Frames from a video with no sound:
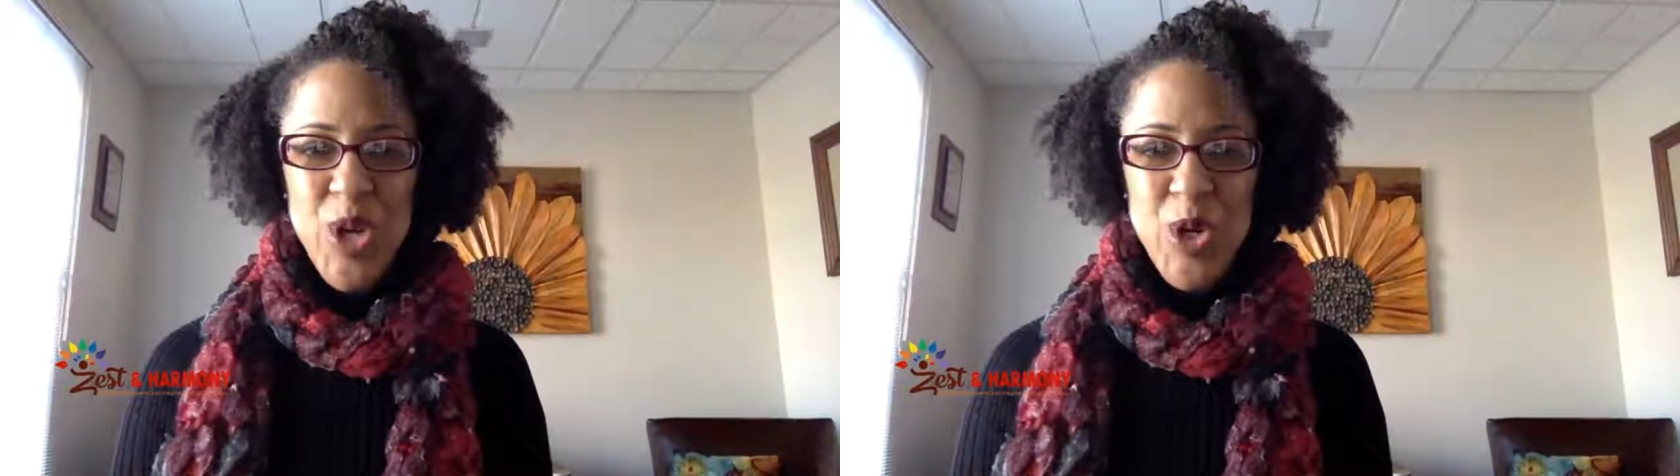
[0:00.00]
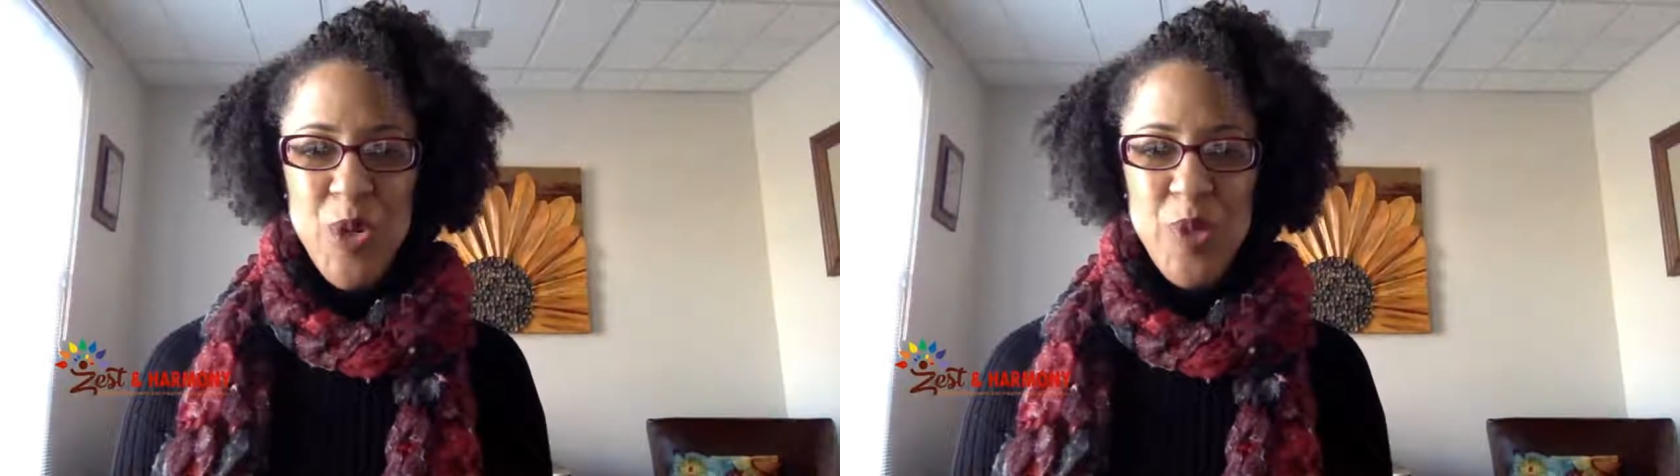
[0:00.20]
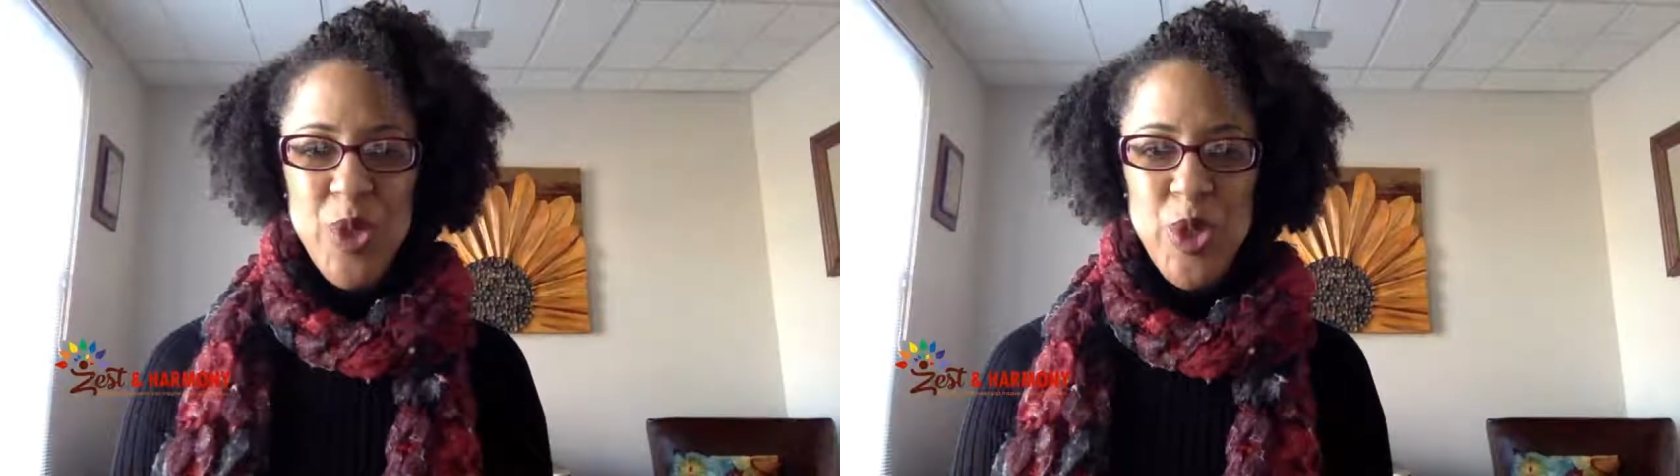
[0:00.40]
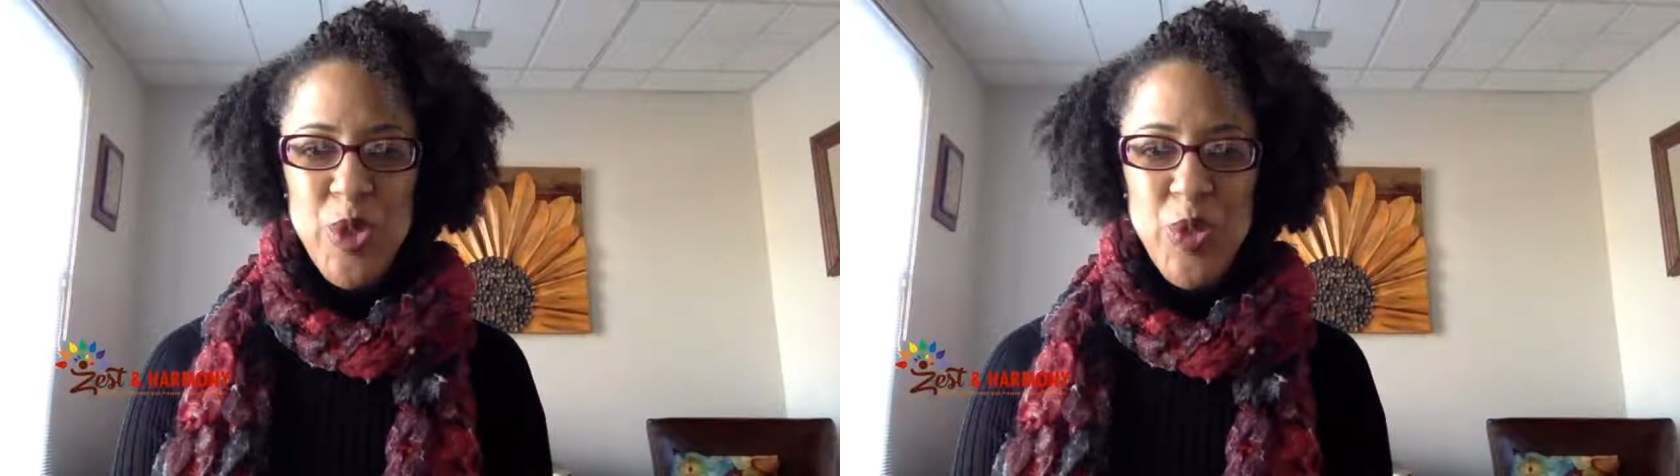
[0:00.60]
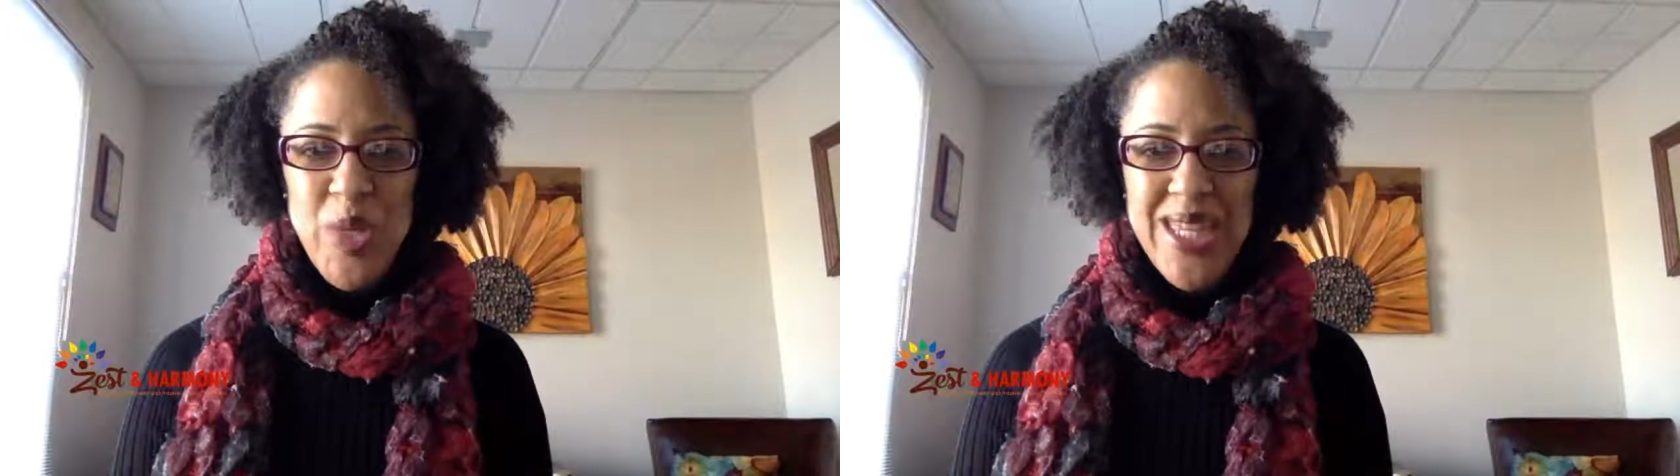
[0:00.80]

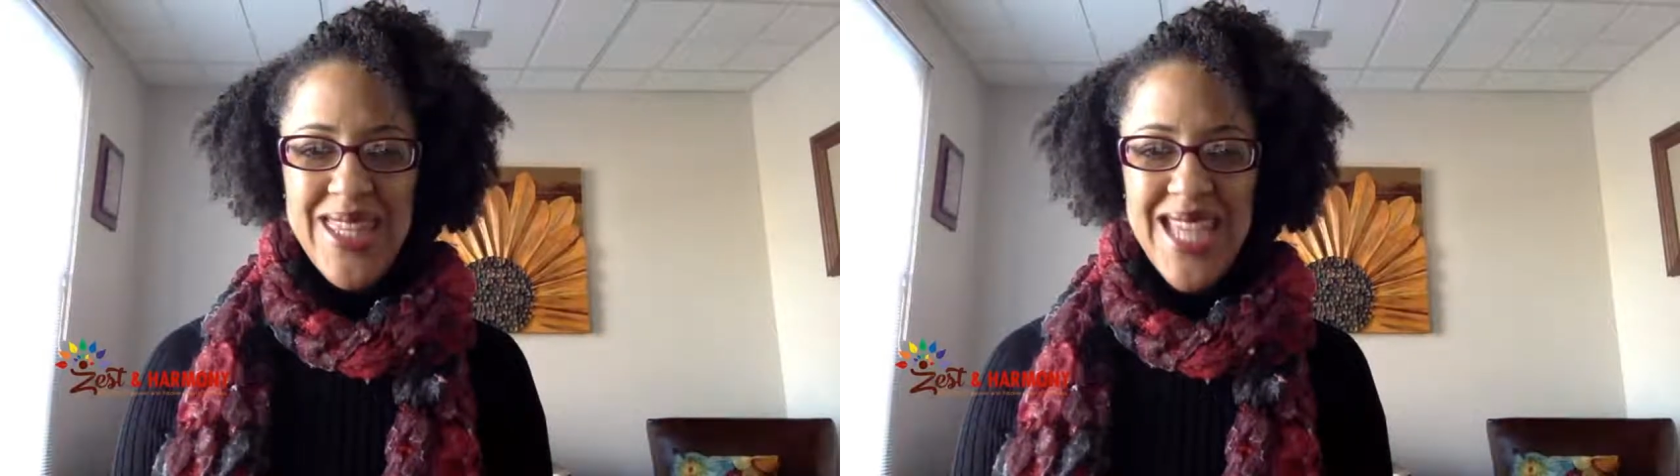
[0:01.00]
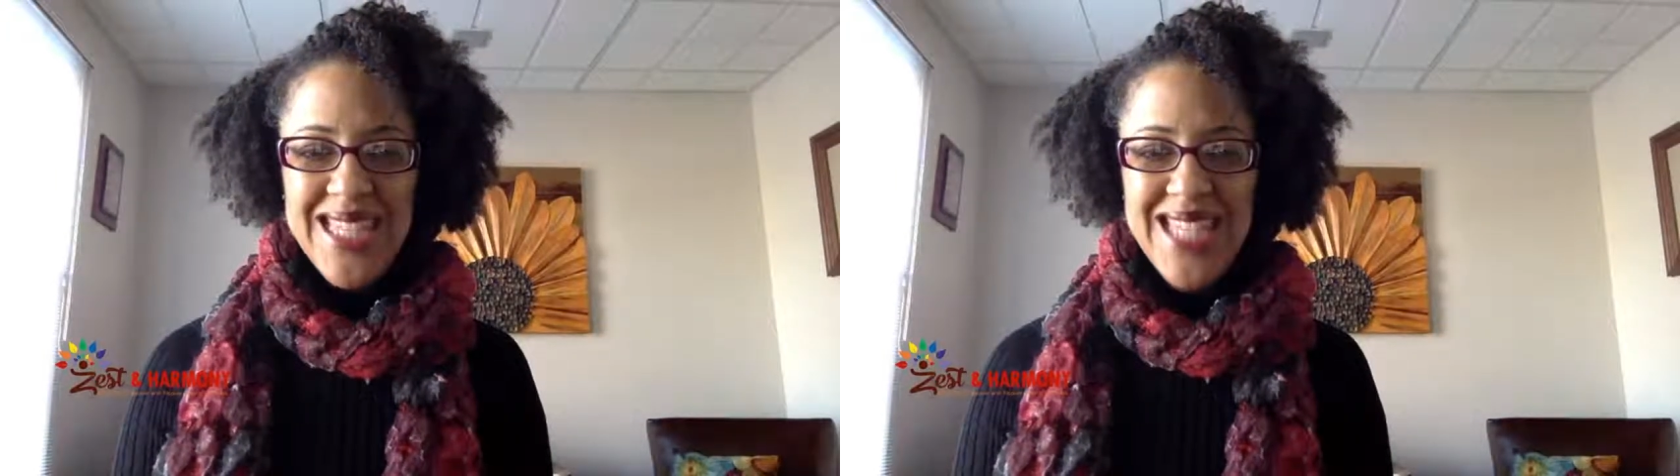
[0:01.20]
Herbert with